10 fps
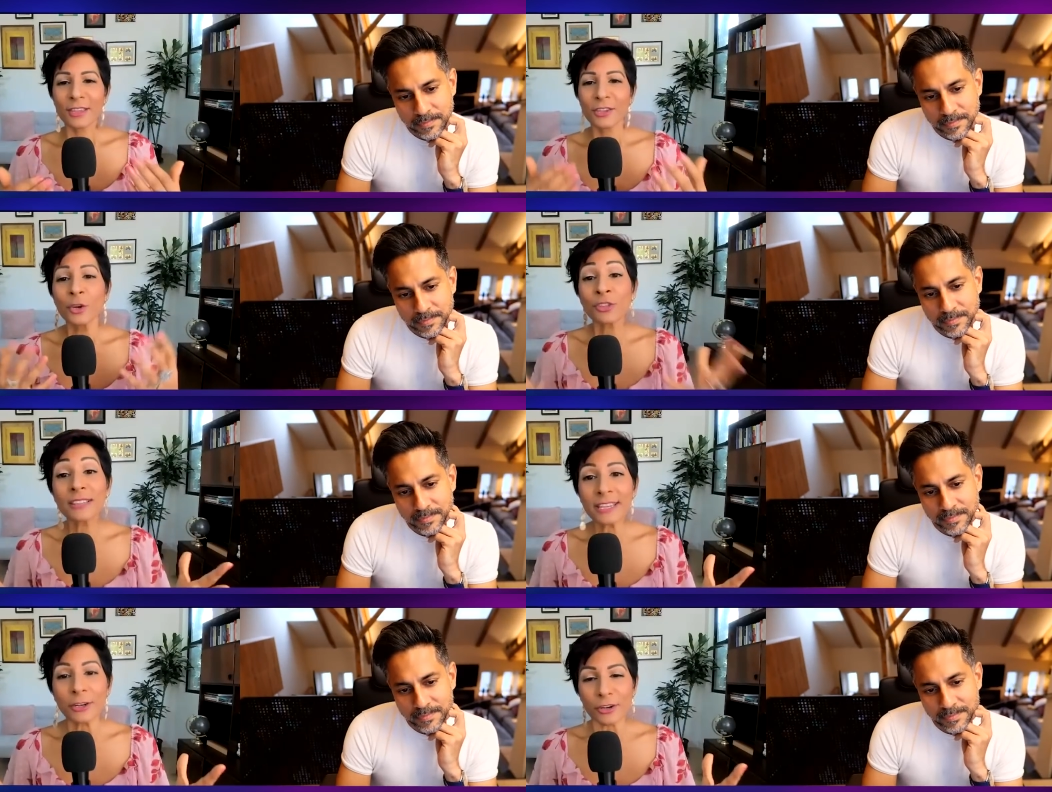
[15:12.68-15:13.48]
Speaker 1: You're
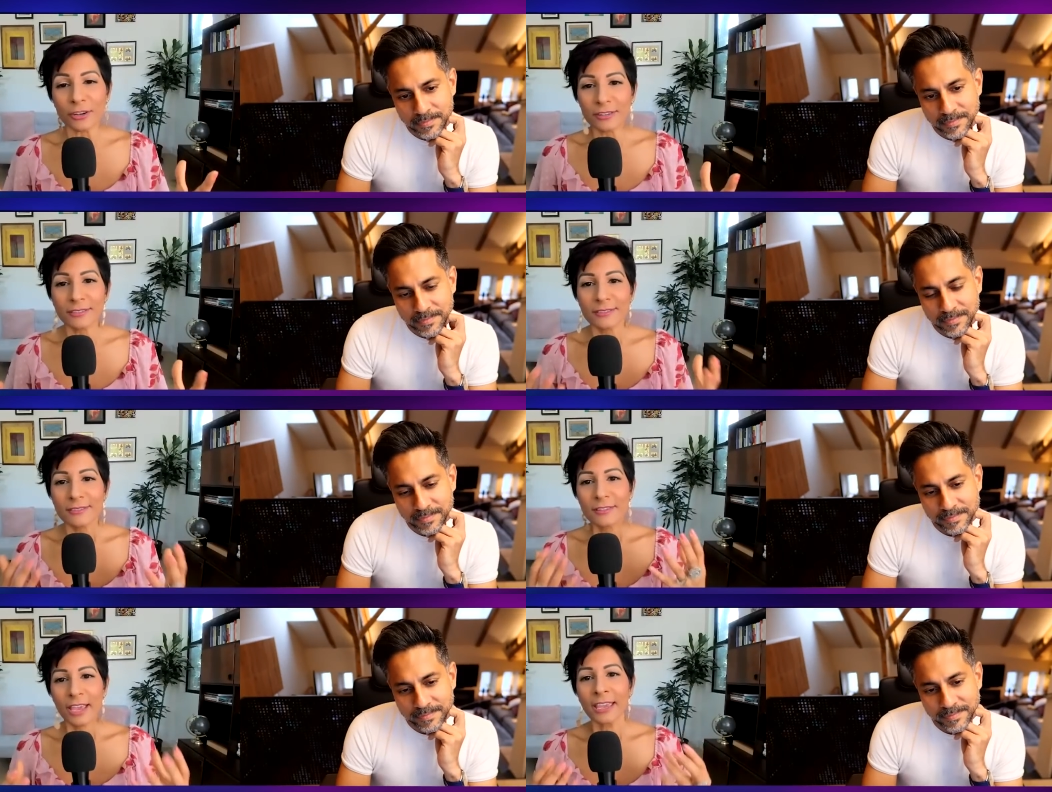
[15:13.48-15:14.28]
the leader.
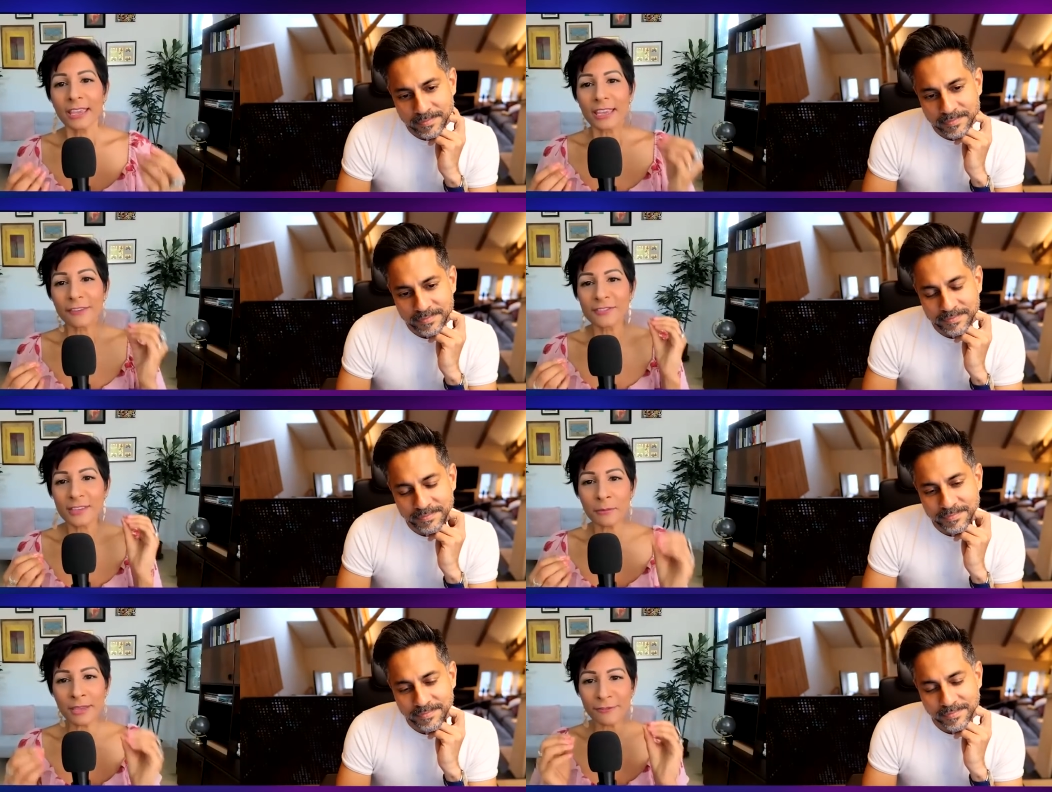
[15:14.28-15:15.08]
Okay? If
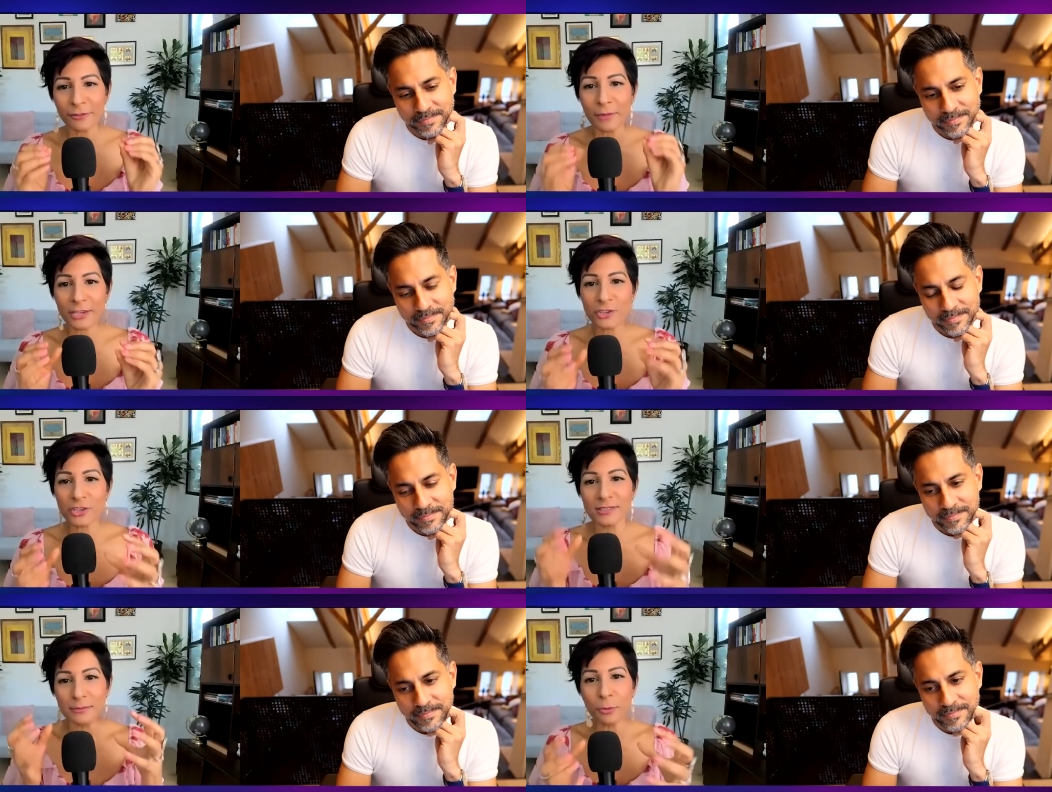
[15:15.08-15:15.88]
some
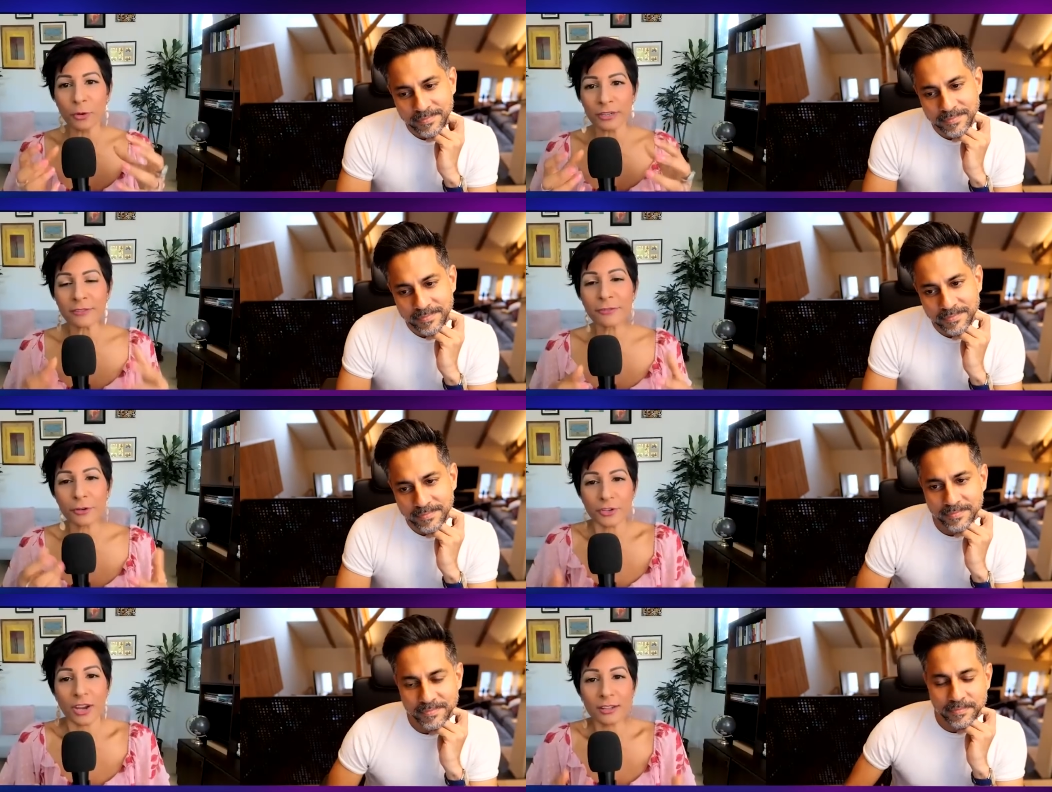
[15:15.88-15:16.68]
information is important for
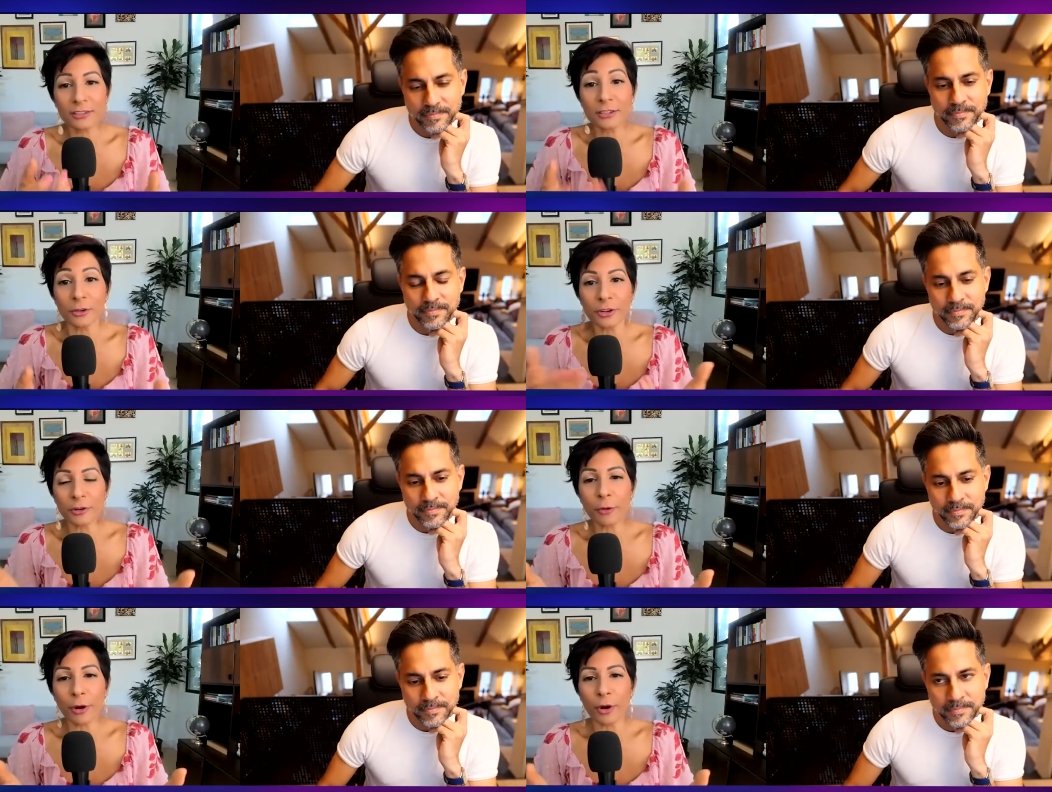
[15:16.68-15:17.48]
your child to learn
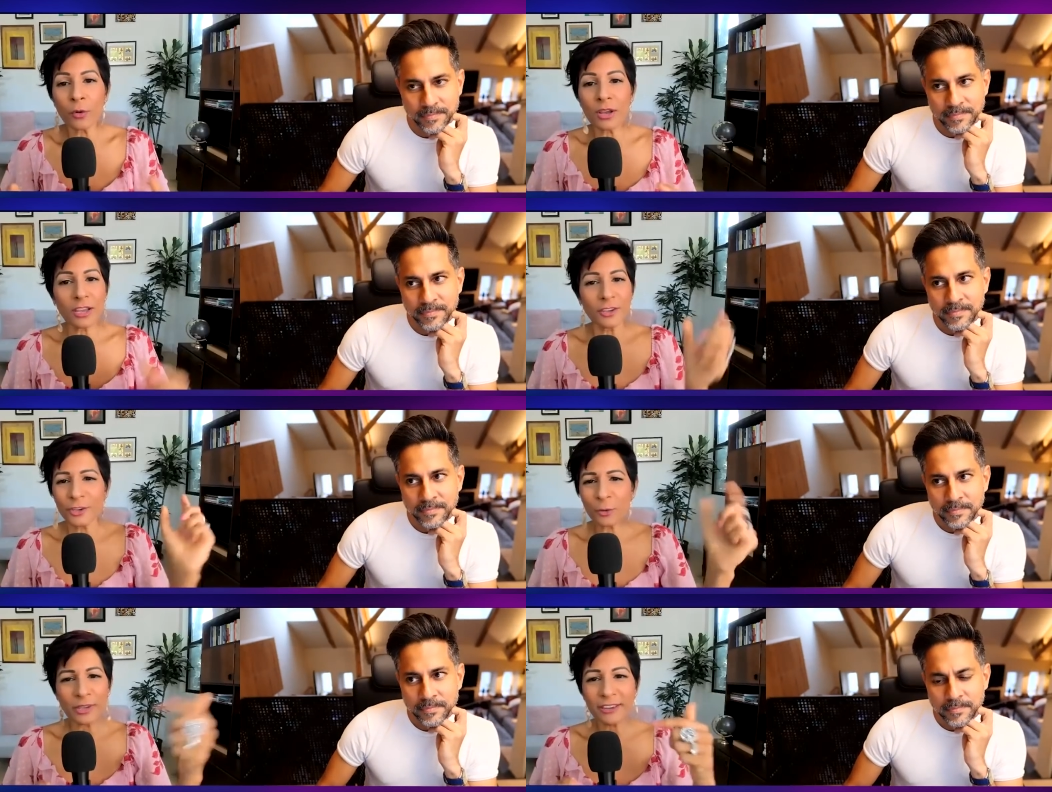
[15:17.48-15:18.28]
and grow,
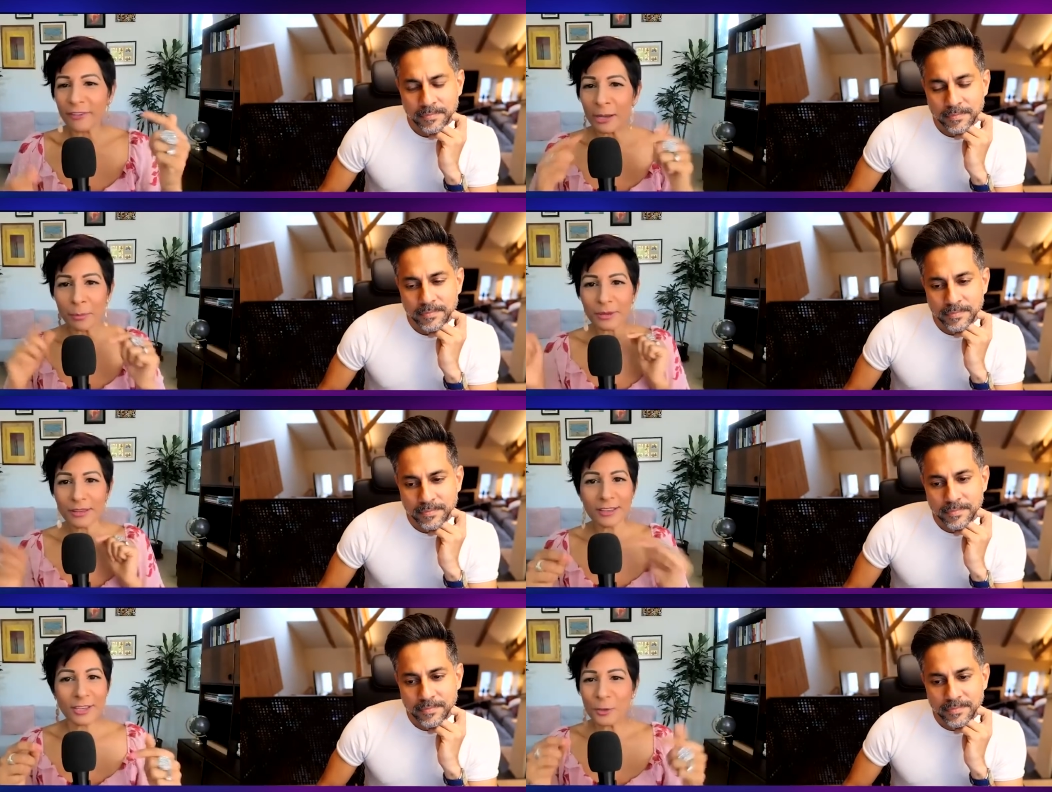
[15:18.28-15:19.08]
you don't give up.
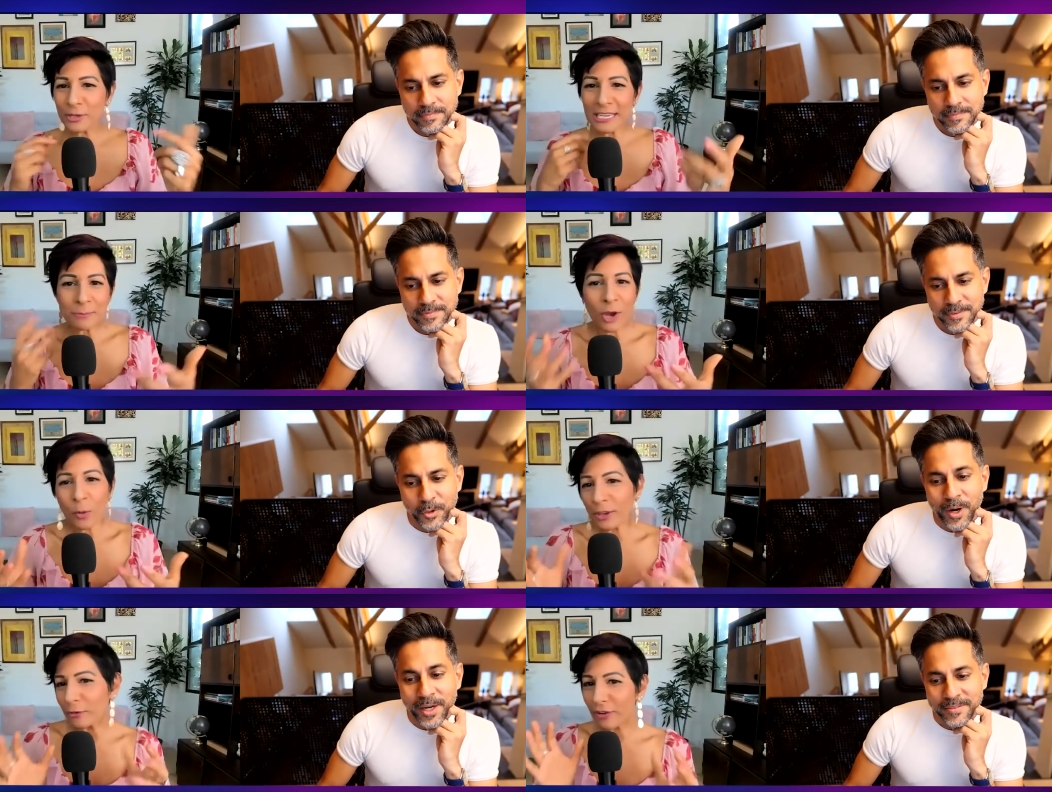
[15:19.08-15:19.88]
You keep
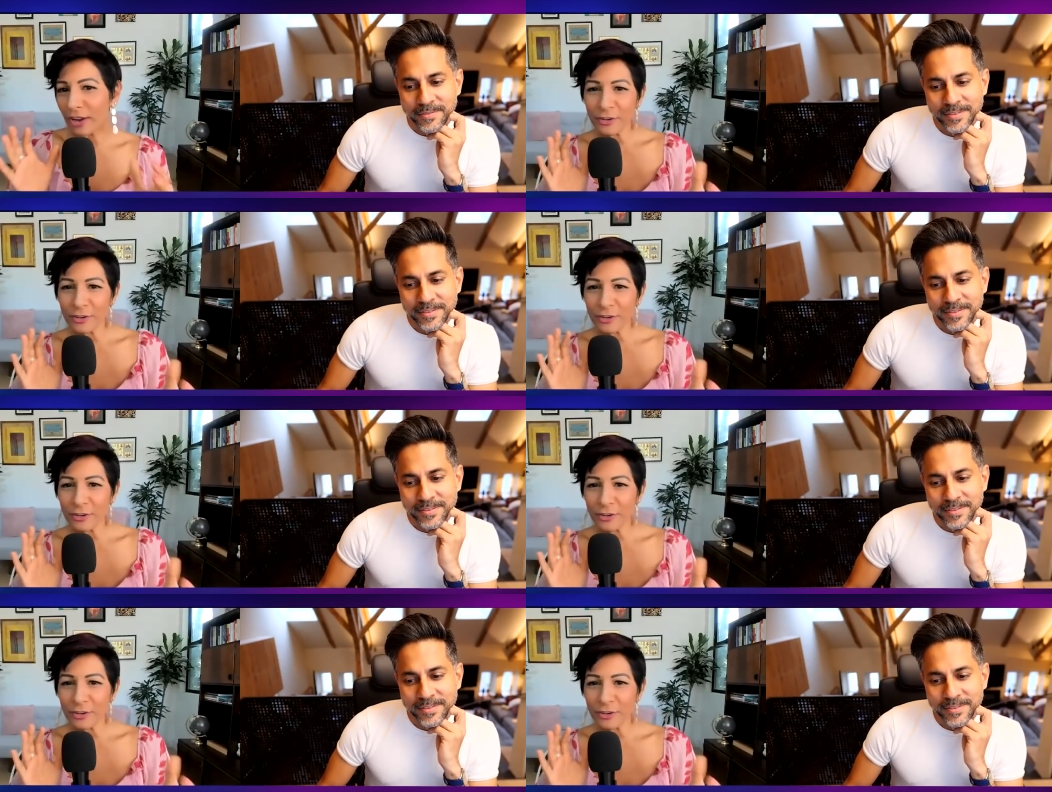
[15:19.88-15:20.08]
going. You find